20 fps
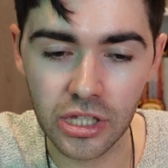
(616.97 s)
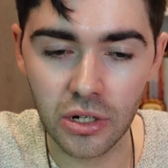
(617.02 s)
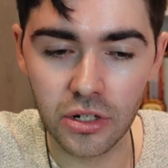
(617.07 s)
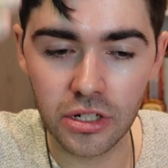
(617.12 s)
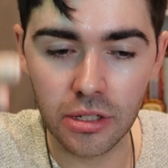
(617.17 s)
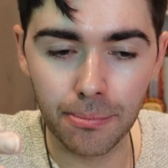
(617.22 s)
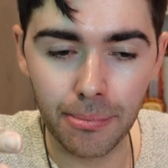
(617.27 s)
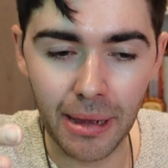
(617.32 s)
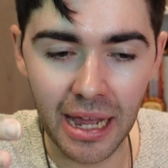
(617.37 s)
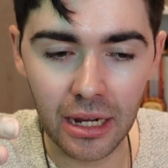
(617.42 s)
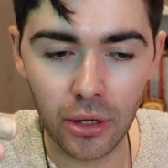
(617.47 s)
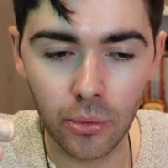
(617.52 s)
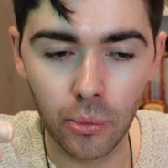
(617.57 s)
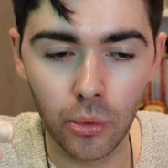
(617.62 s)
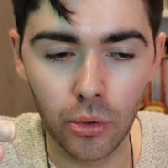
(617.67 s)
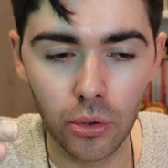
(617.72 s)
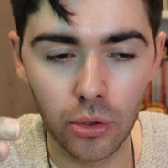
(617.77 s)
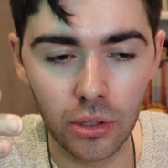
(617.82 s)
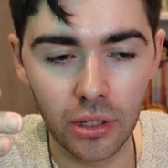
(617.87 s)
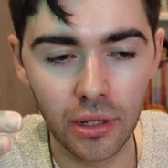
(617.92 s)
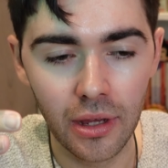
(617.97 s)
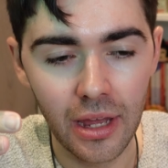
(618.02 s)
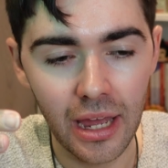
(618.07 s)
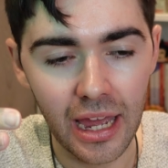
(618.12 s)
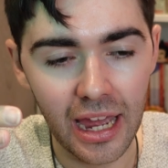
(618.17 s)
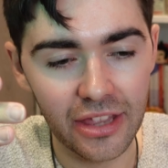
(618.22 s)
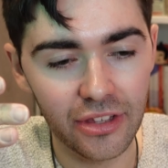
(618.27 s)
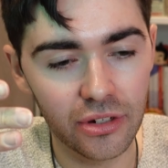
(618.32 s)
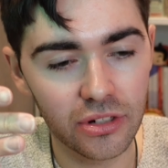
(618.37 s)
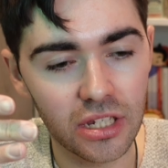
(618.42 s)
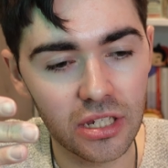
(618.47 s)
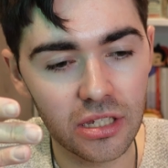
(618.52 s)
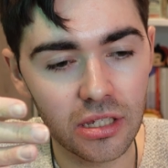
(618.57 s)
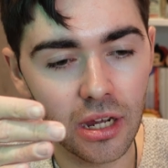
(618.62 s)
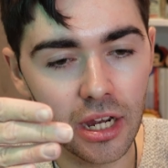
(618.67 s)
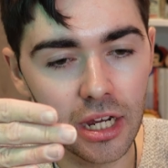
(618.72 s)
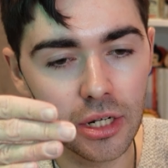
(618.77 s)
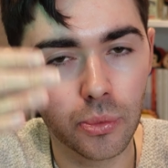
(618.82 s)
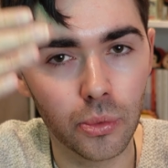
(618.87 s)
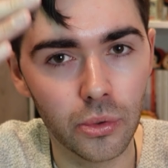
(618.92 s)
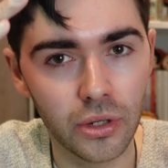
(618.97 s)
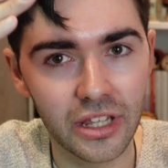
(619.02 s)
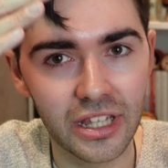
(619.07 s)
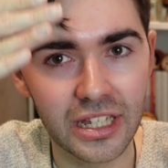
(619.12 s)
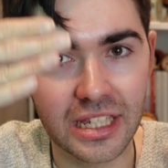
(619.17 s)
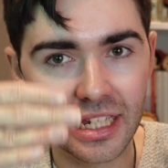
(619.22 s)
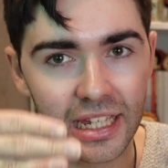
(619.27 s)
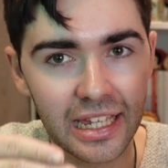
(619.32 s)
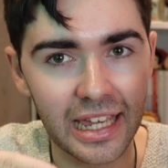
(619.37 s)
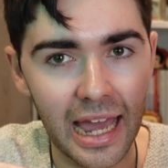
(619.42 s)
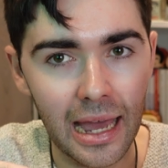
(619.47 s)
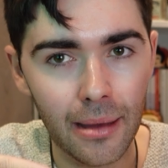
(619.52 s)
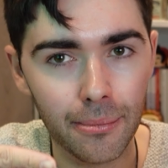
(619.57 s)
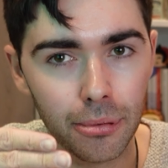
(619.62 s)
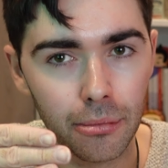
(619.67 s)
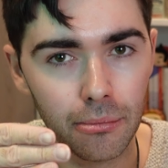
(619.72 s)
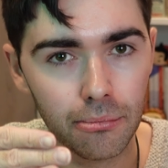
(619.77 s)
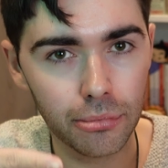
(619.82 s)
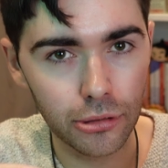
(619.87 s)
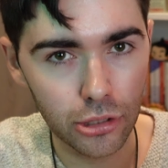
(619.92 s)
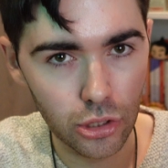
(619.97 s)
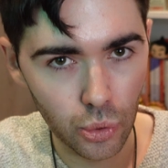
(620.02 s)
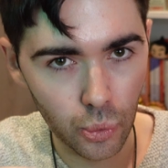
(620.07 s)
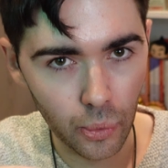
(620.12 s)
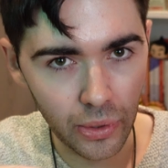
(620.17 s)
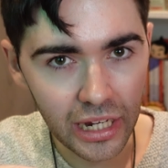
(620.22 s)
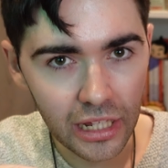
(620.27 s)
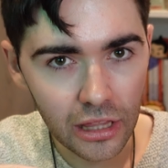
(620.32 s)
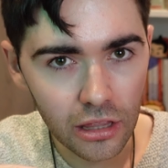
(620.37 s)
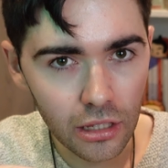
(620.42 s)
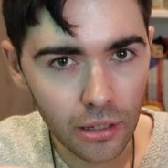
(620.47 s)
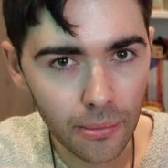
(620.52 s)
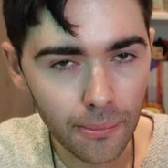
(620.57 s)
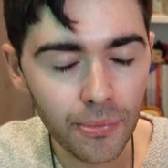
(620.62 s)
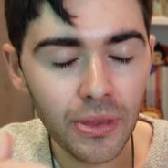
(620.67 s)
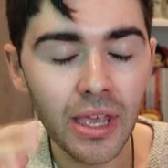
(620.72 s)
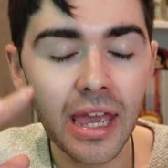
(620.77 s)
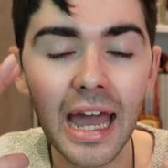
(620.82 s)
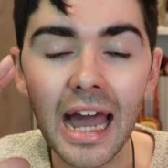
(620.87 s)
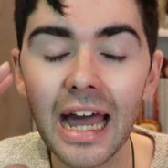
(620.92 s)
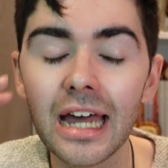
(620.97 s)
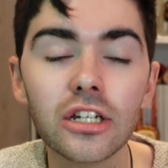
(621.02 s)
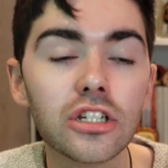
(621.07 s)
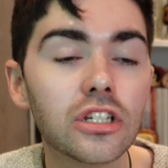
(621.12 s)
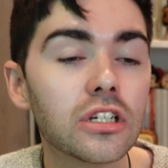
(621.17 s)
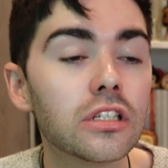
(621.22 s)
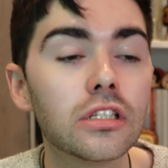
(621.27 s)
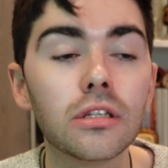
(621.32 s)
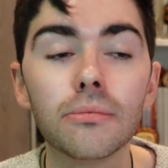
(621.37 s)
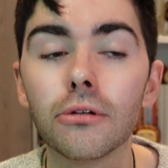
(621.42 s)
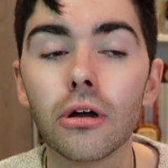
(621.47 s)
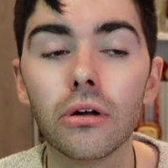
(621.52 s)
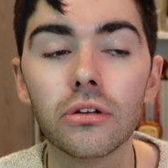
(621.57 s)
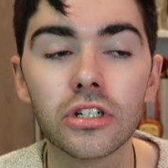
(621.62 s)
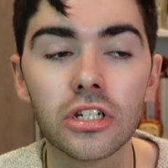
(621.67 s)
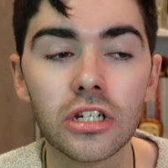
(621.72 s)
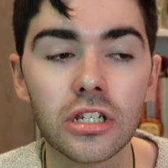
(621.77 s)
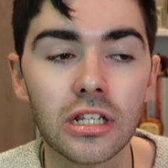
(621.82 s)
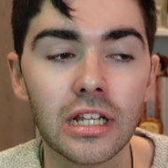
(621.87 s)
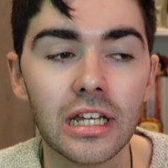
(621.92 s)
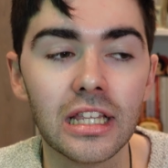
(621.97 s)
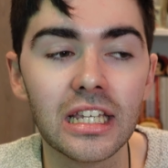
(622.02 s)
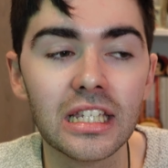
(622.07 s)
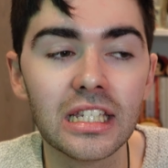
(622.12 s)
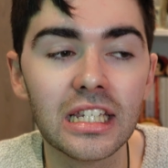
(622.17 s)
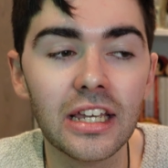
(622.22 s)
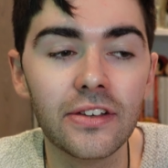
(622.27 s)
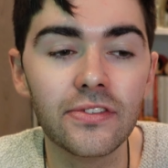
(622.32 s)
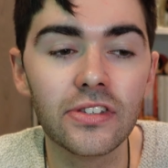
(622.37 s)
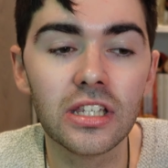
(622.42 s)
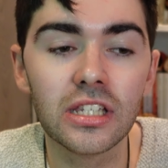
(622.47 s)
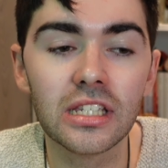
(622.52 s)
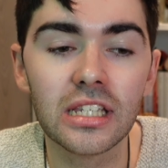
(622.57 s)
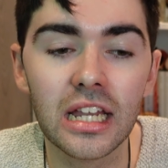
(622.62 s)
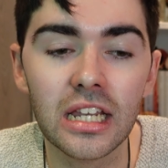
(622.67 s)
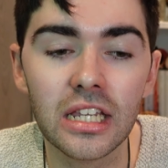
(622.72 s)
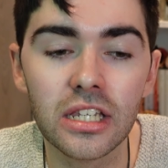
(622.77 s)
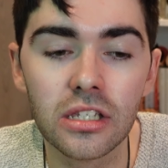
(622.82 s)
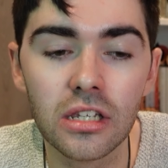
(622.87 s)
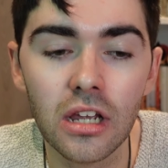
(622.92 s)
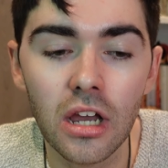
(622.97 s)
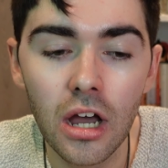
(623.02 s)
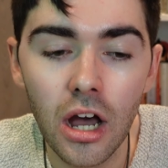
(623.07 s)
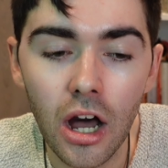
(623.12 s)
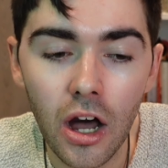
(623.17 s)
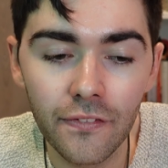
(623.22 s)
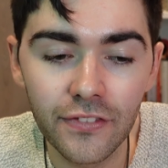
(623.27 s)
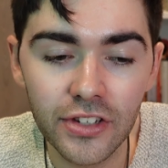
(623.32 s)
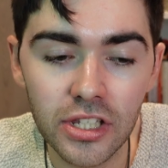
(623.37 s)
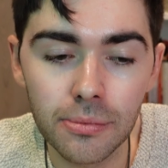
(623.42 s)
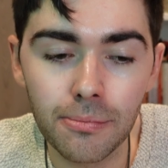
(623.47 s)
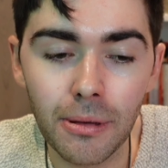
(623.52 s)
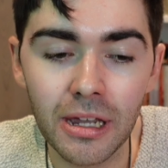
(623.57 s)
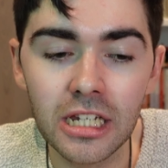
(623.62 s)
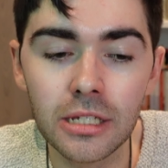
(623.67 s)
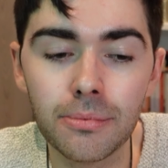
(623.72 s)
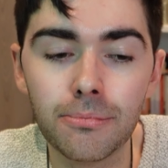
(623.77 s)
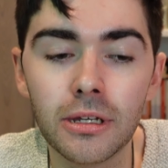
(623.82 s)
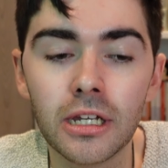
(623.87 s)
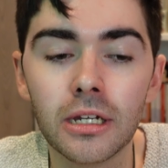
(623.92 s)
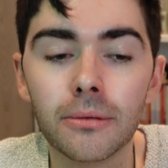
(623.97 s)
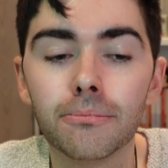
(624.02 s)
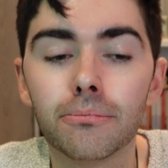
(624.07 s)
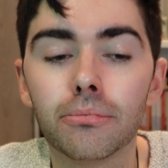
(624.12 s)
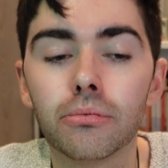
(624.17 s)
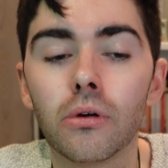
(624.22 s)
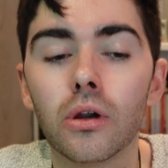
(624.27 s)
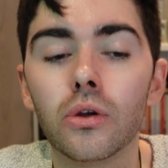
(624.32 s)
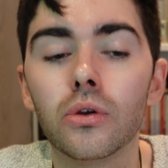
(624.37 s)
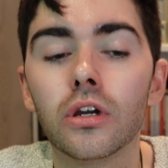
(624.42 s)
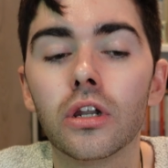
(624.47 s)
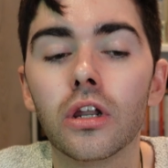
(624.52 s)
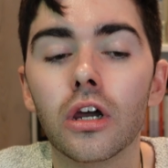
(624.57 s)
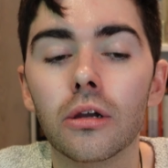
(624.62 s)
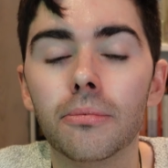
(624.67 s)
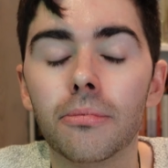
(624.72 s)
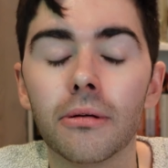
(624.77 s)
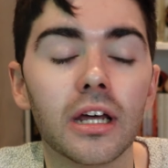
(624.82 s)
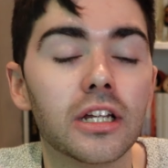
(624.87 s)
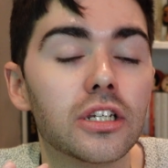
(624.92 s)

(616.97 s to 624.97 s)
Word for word: There is a back wall and there is a side wall, and there's a gap between them, and just subconsciously this gives the sense of a space being broken open.